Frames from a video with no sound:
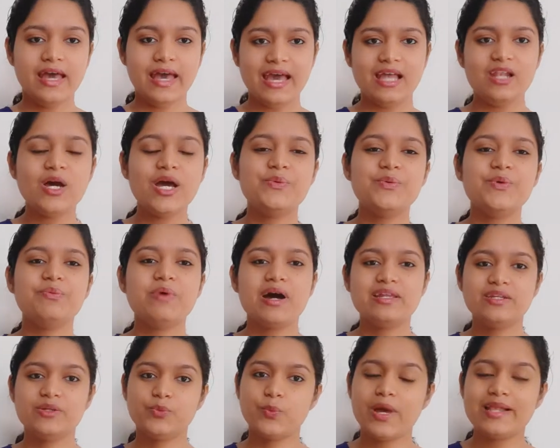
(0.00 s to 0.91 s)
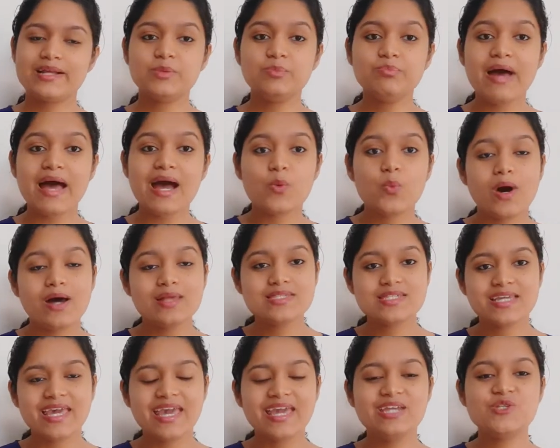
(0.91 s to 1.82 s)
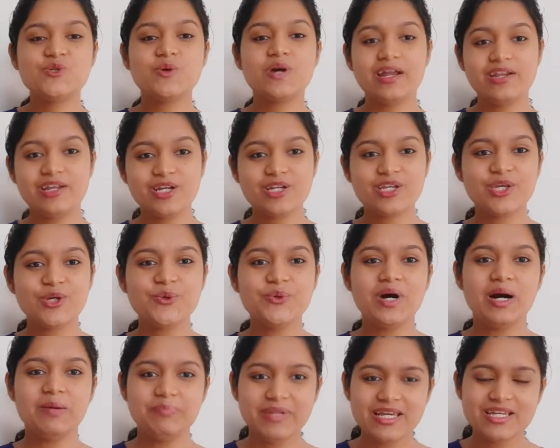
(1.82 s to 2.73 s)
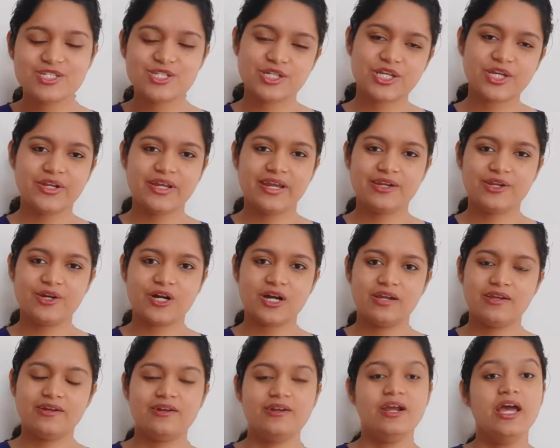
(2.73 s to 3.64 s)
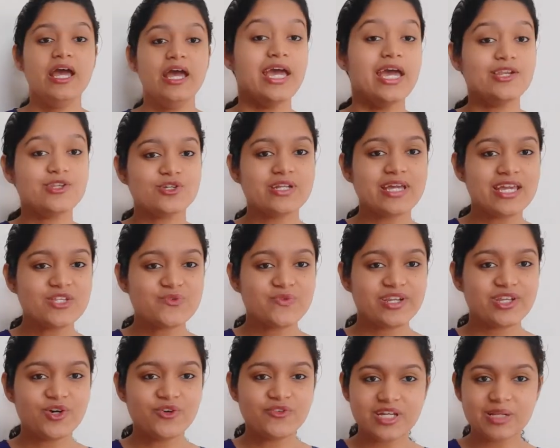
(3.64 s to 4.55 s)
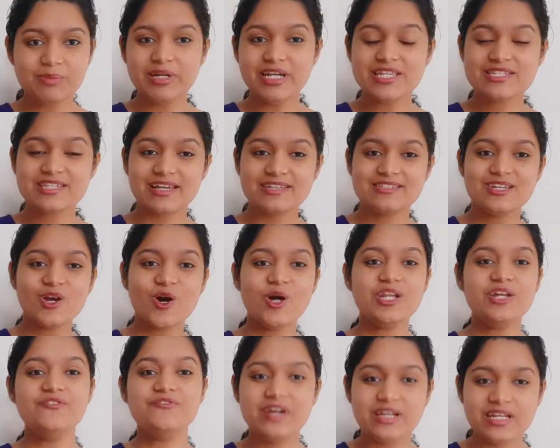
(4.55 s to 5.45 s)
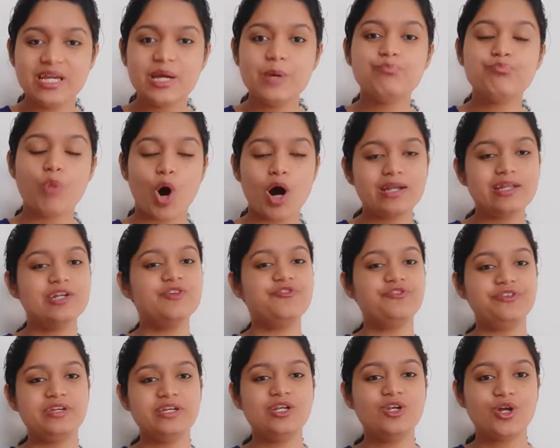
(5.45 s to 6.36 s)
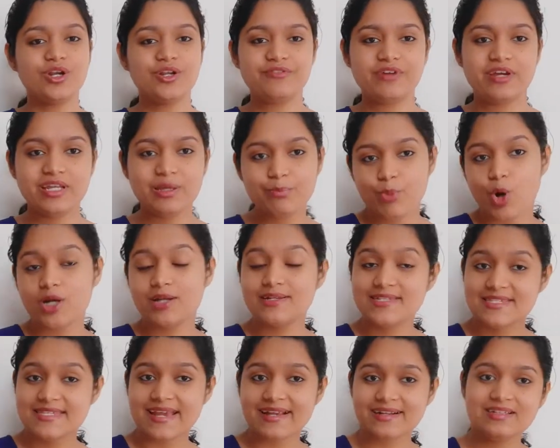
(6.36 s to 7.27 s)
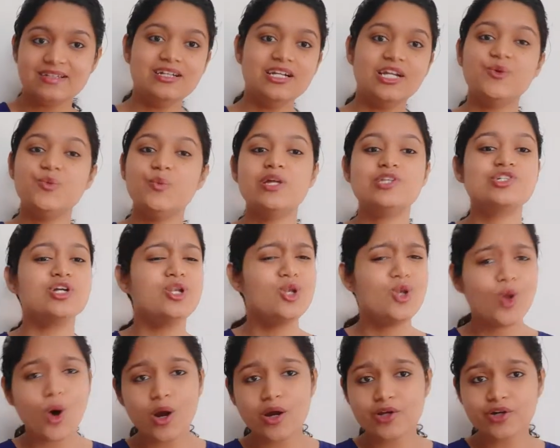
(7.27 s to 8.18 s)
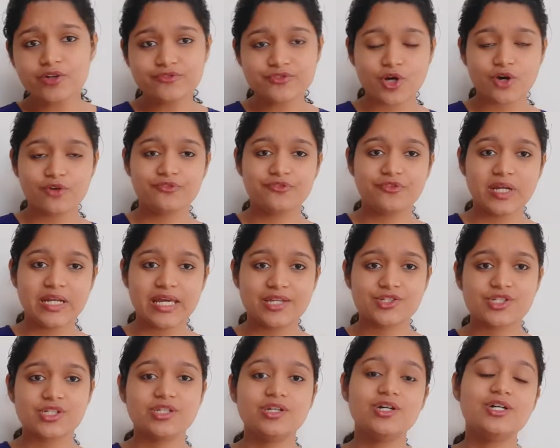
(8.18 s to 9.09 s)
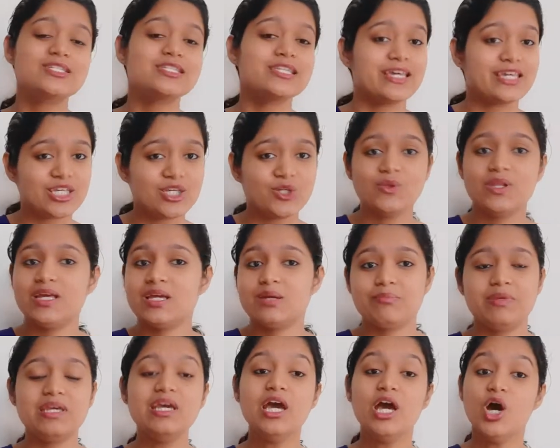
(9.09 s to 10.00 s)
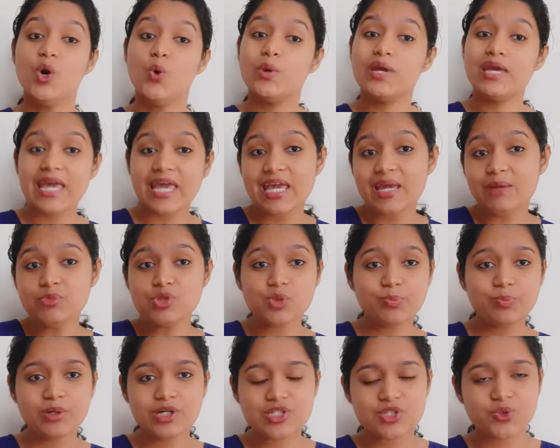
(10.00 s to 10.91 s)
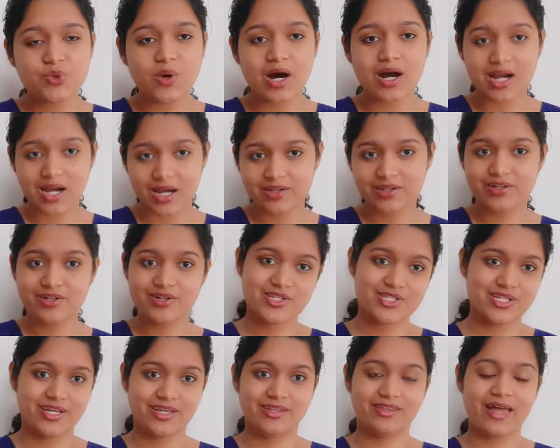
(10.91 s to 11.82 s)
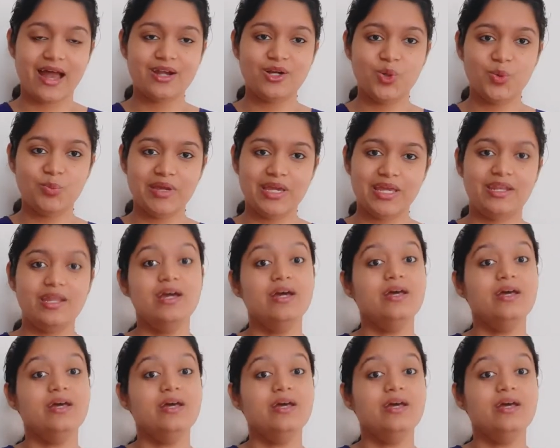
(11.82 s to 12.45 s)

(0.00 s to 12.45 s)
Hello everyone and welcome back once again to CareerQ, a place to curate your career. In today's video, we'll be discussing on a very important field or a very important sector in which a lot of software engineers like you, like me, we aim to pursue our careers in that domain.